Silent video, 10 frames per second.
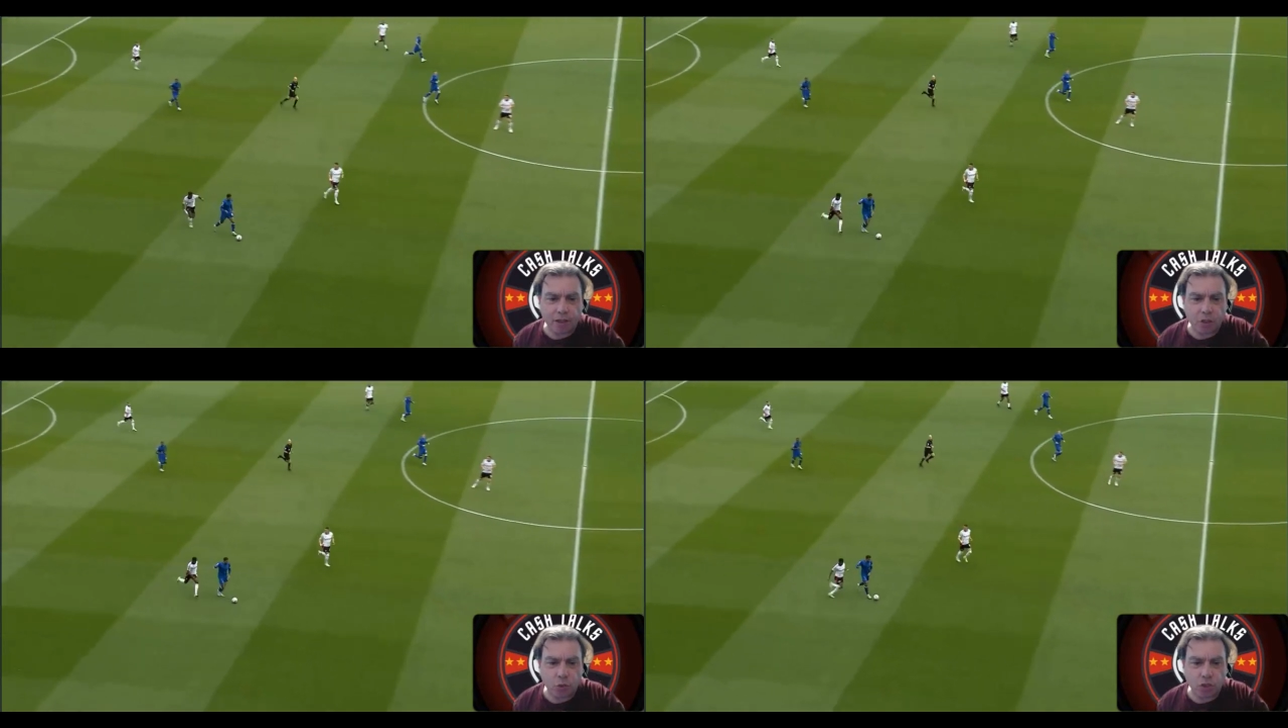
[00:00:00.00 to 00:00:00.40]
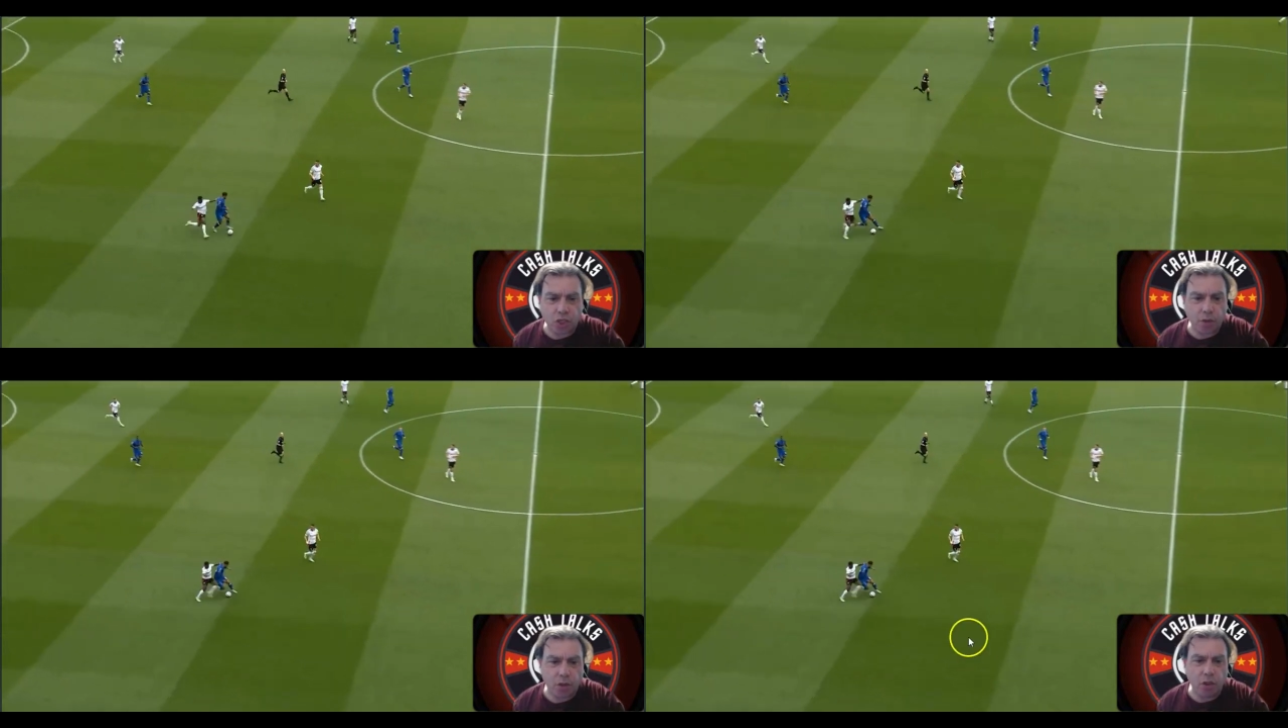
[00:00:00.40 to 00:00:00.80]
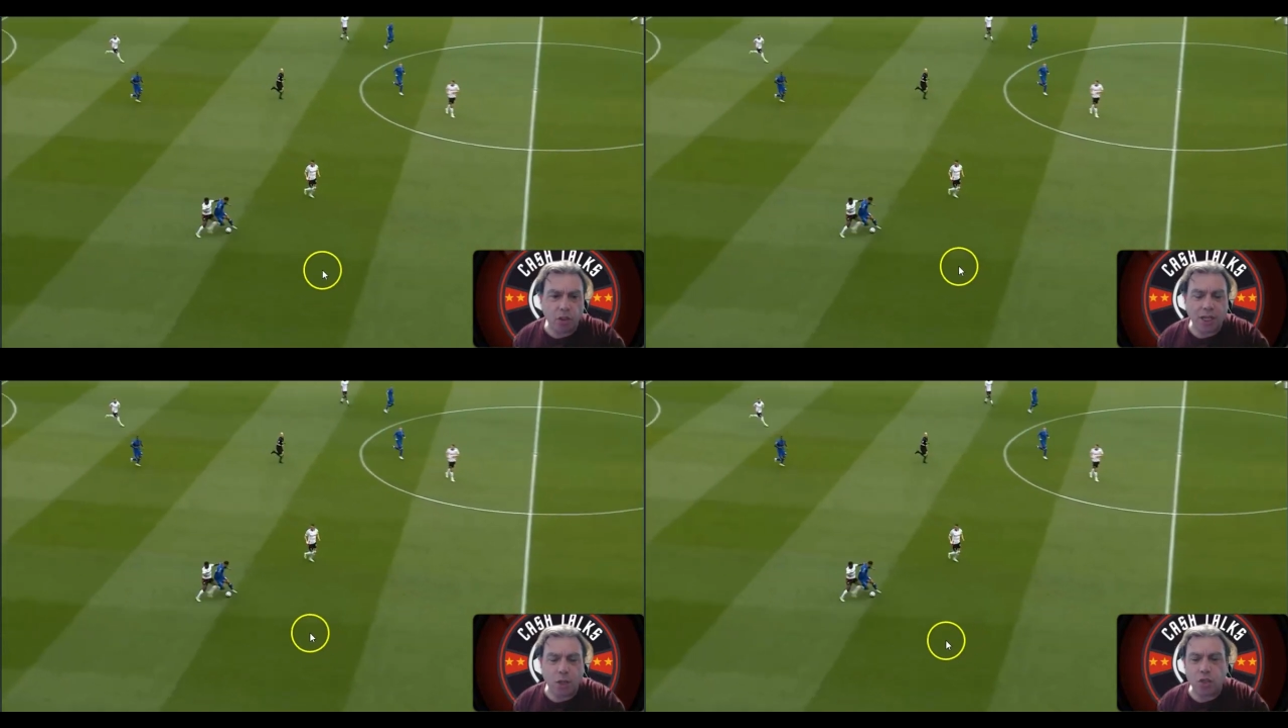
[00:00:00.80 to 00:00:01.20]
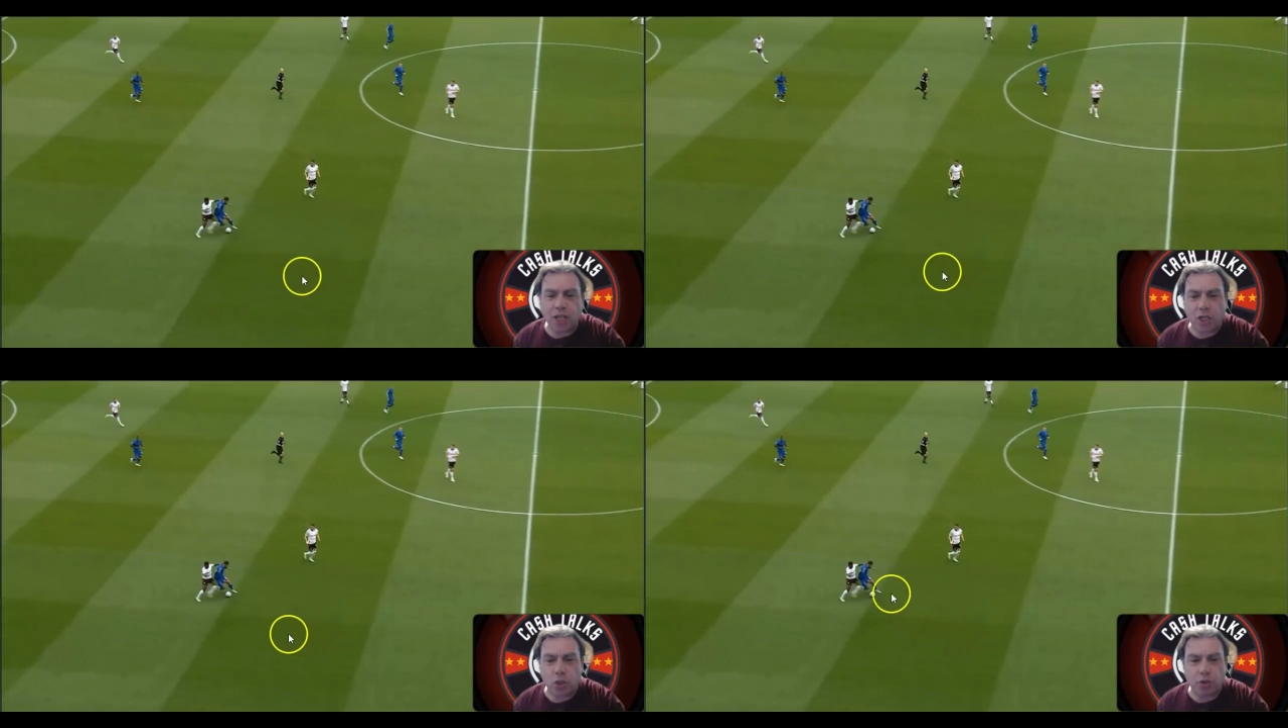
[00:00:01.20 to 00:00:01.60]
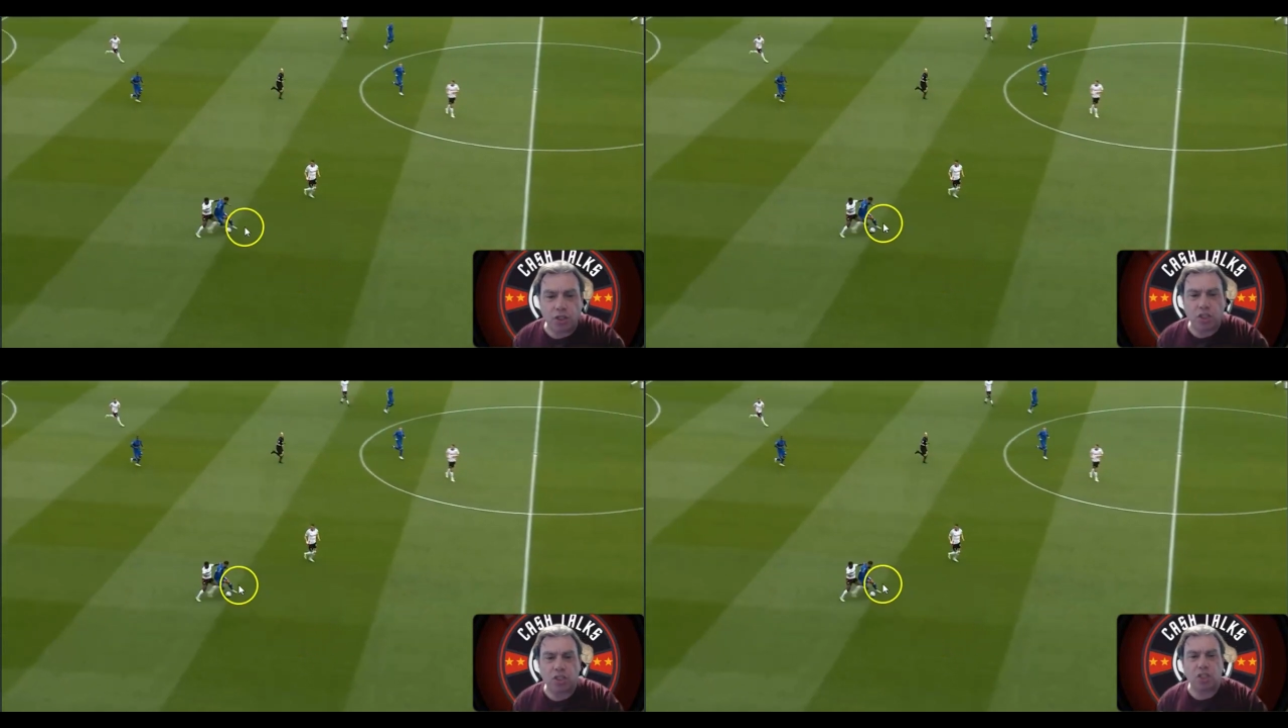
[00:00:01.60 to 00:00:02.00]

is what's going on. Look how casual this is.